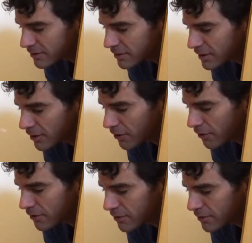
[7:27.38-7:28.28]
little
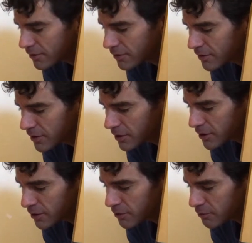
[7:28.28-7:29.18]

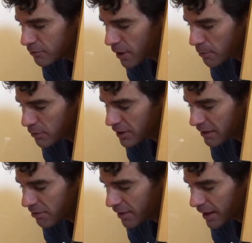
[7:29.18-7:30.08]
rubbery
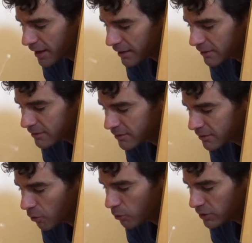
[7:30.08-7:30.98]
thing
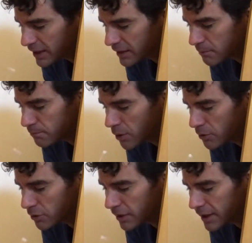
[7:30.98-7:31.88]
holding the motor
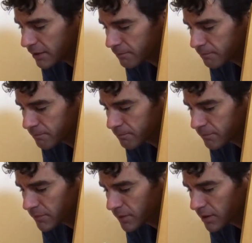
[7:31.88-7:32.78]

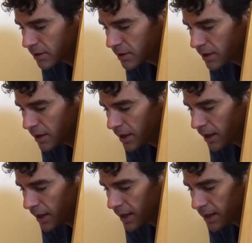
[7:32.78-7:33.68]
in.
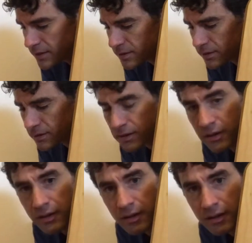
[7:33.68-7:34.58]
And
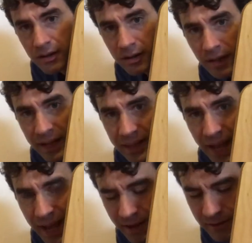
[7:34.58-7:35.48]
like
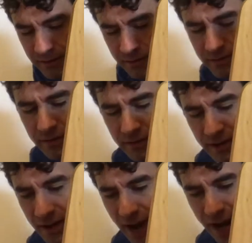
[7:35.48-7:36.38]
that,
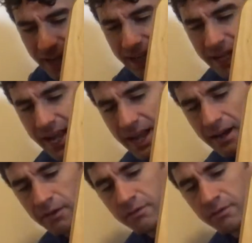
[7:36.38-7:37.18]
I can now